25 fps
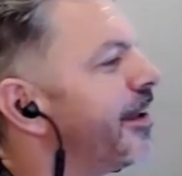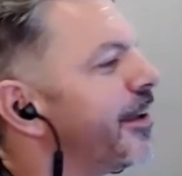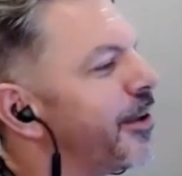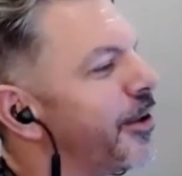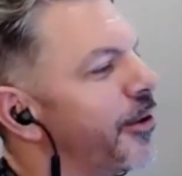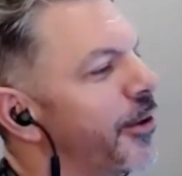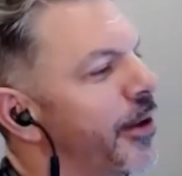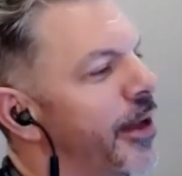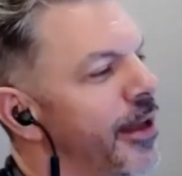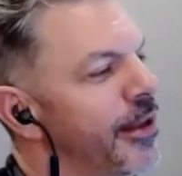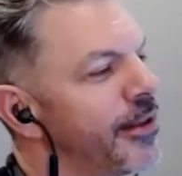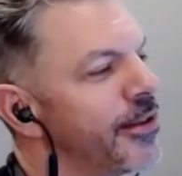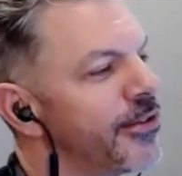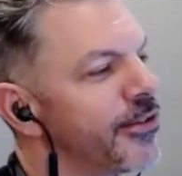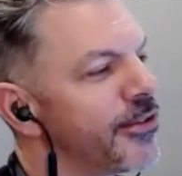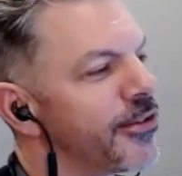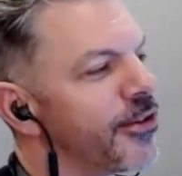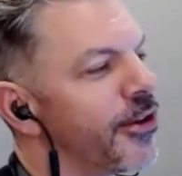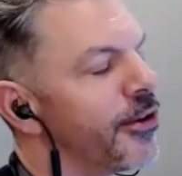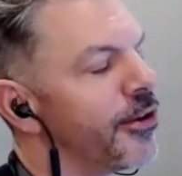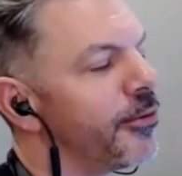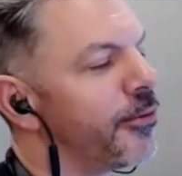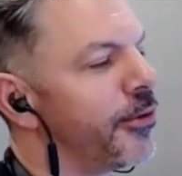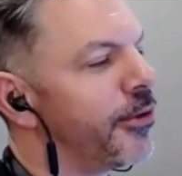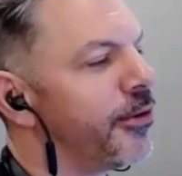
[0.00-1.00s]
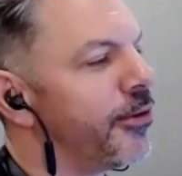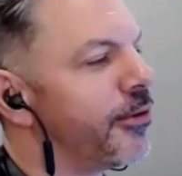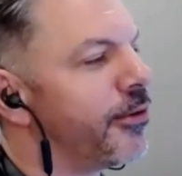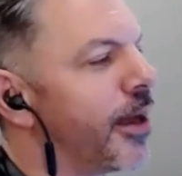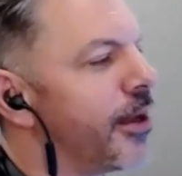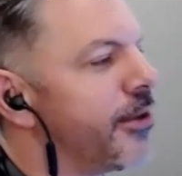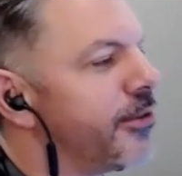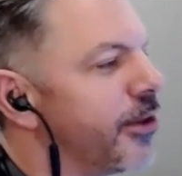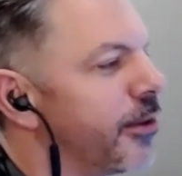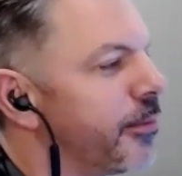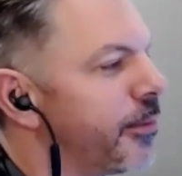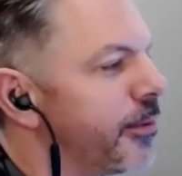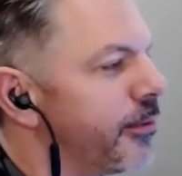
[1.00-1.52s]
Go ahead and start with your
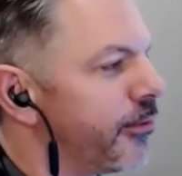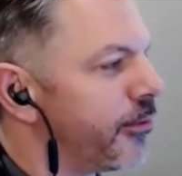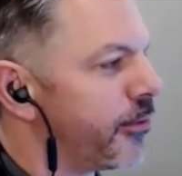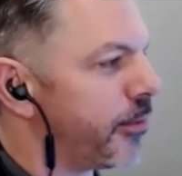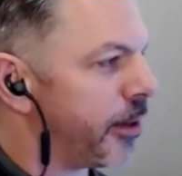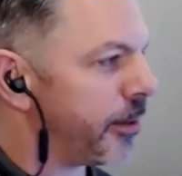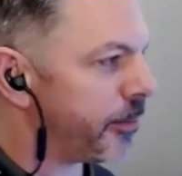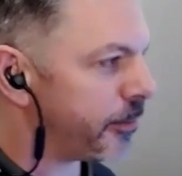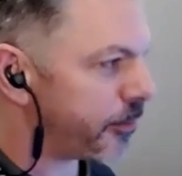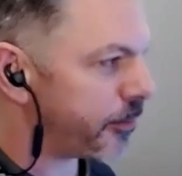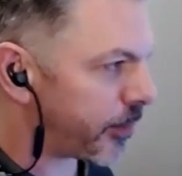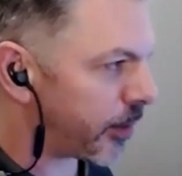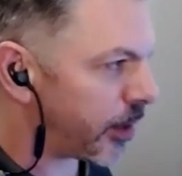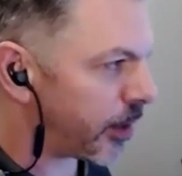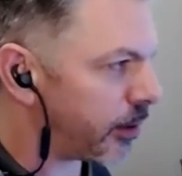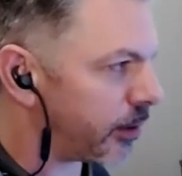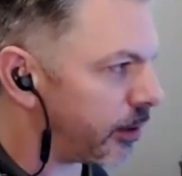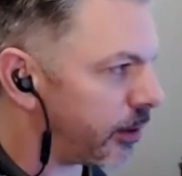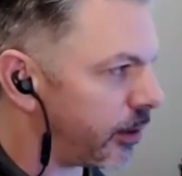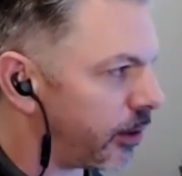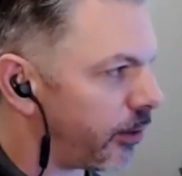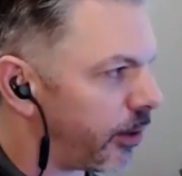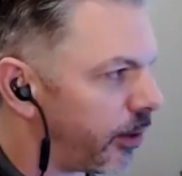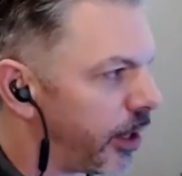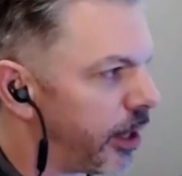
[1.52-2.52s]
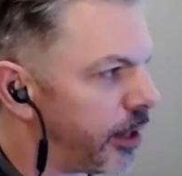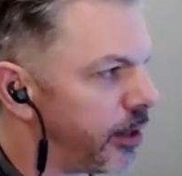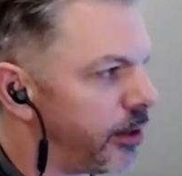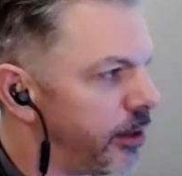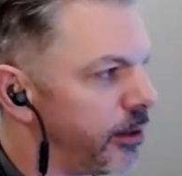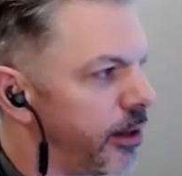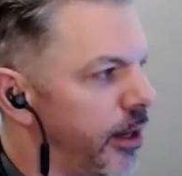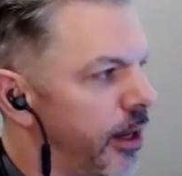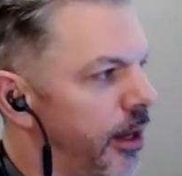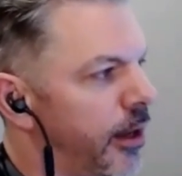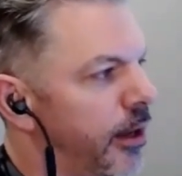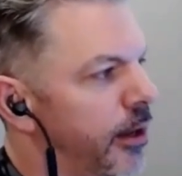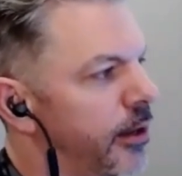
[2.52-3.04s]
eyes open for me. Go ahead
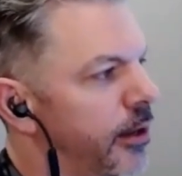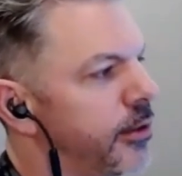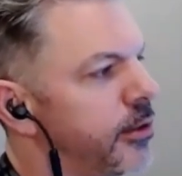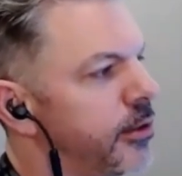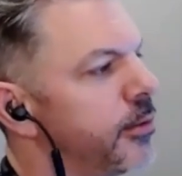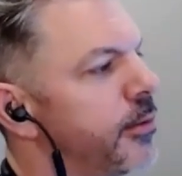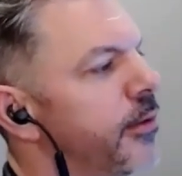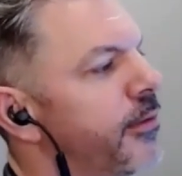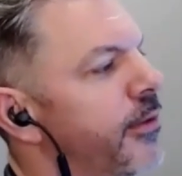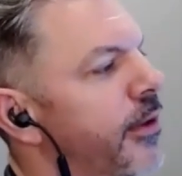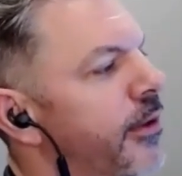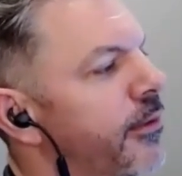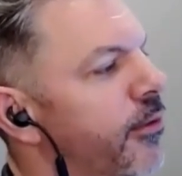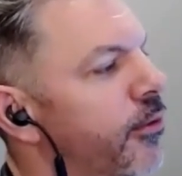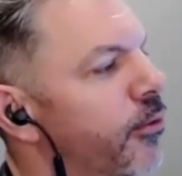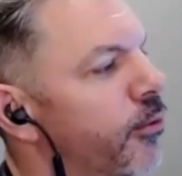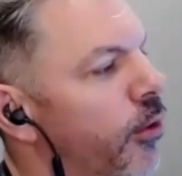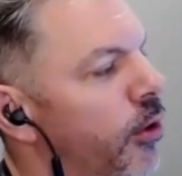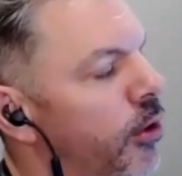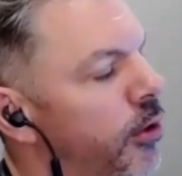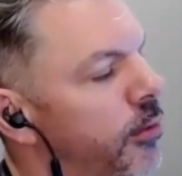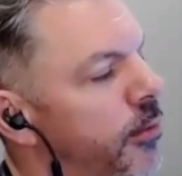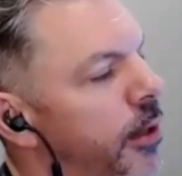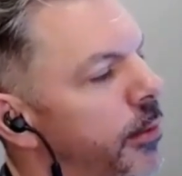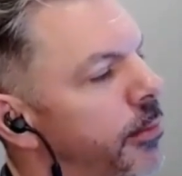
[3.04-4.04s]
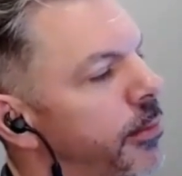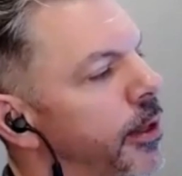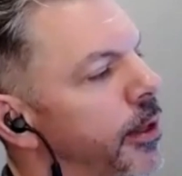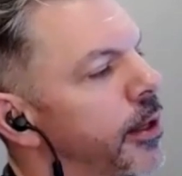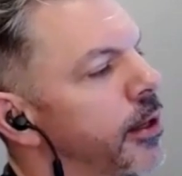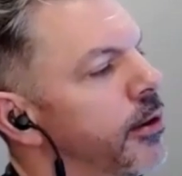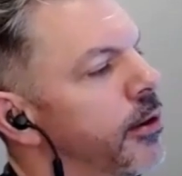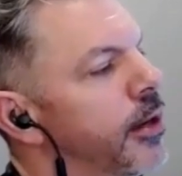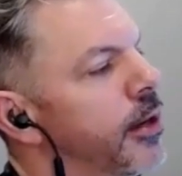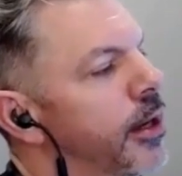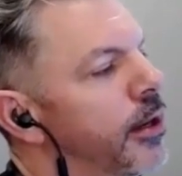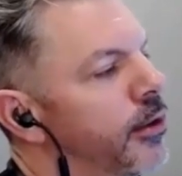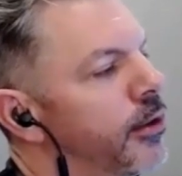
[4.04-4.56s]
and uh, do me a favor, roll them up
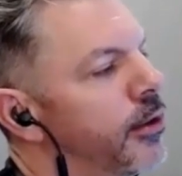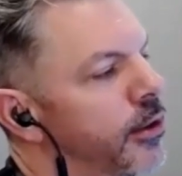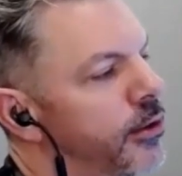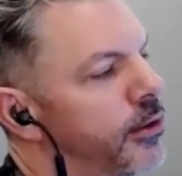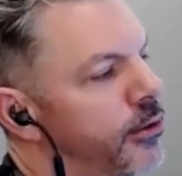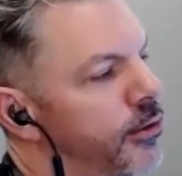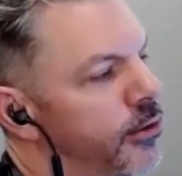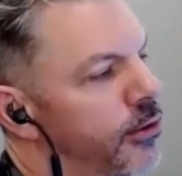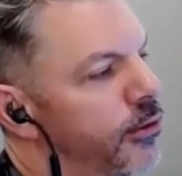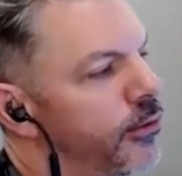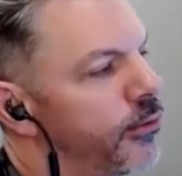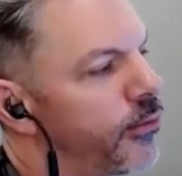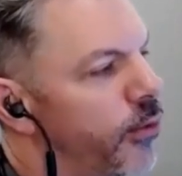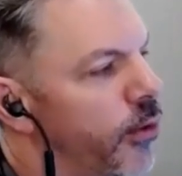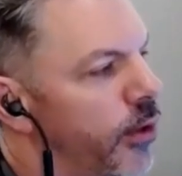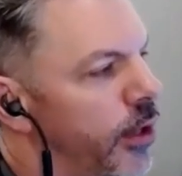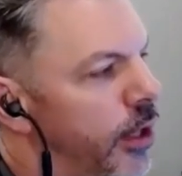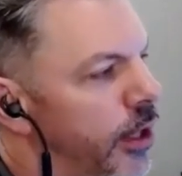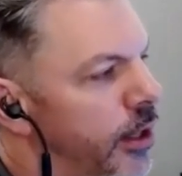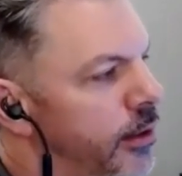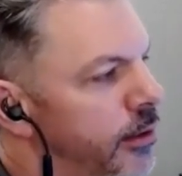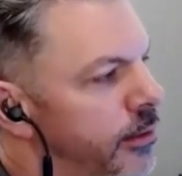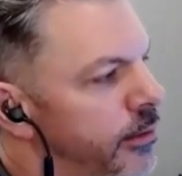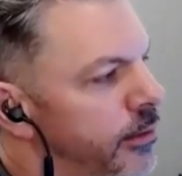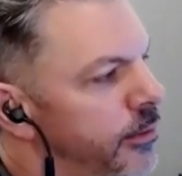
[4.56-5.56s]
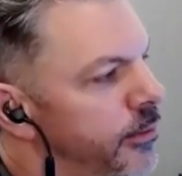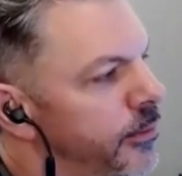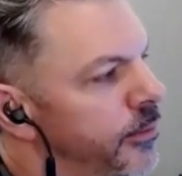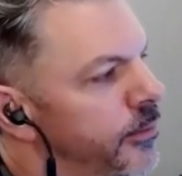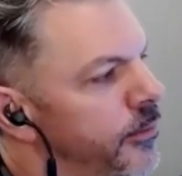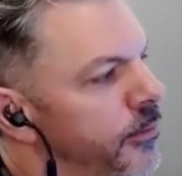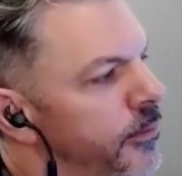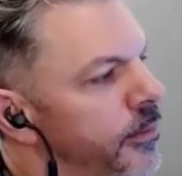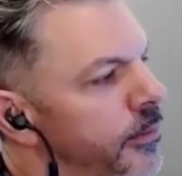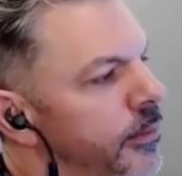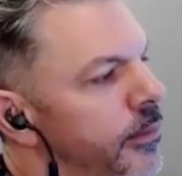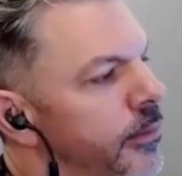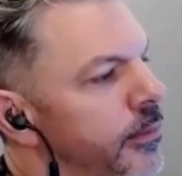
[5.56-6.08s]
like you're kind of looking through your forehead.
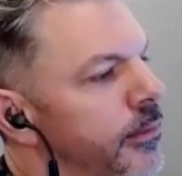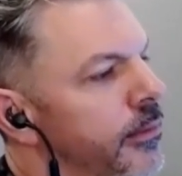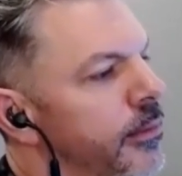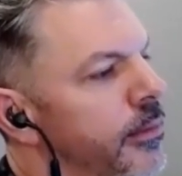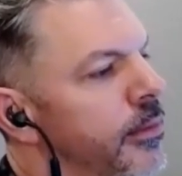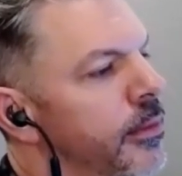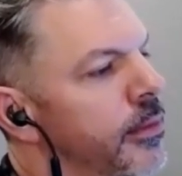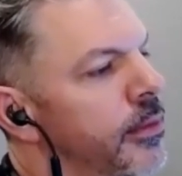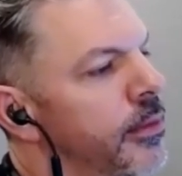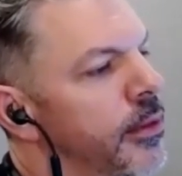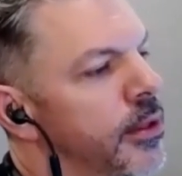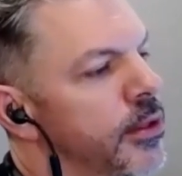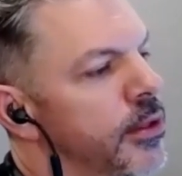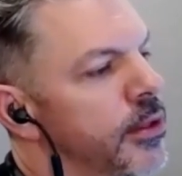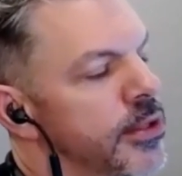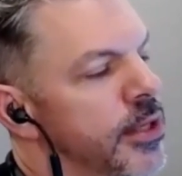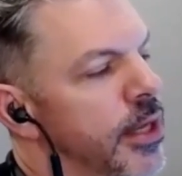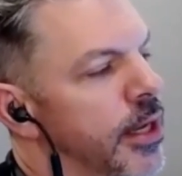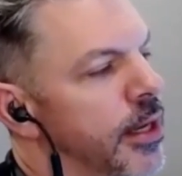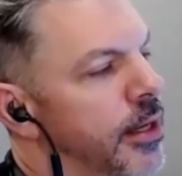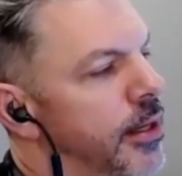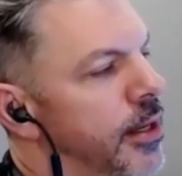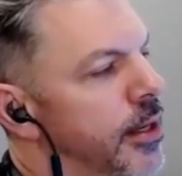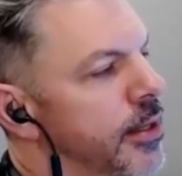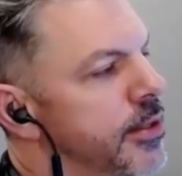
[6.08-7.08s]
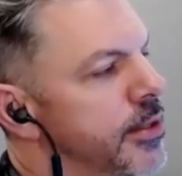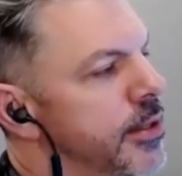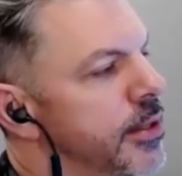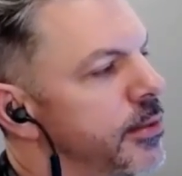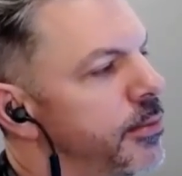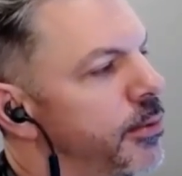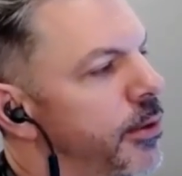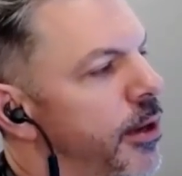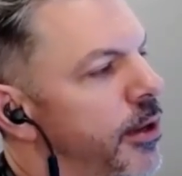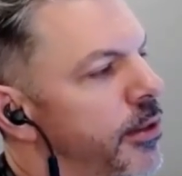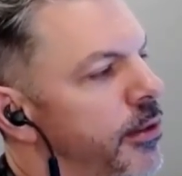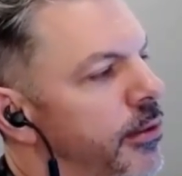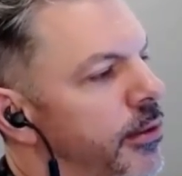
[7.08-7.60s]
Then just take a nice
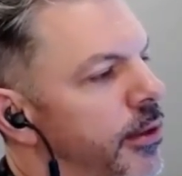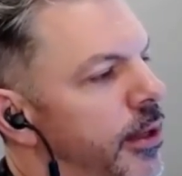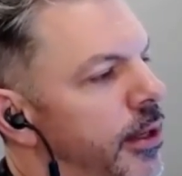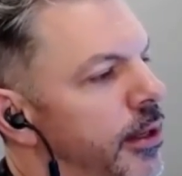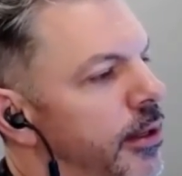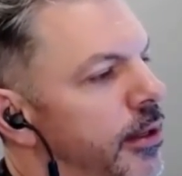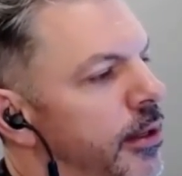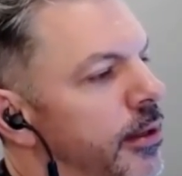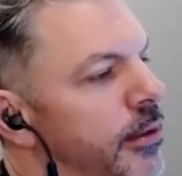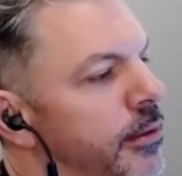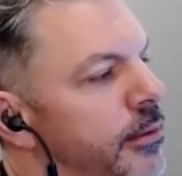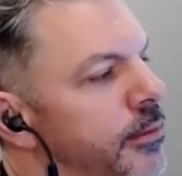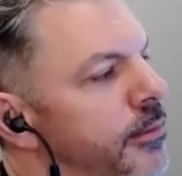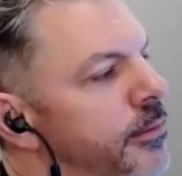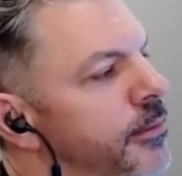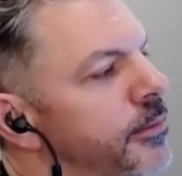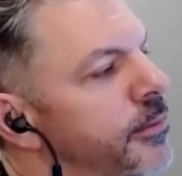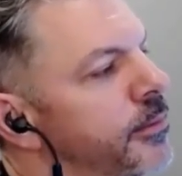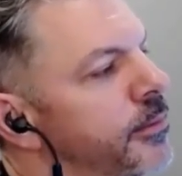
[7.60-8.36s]
deep breath and let it go.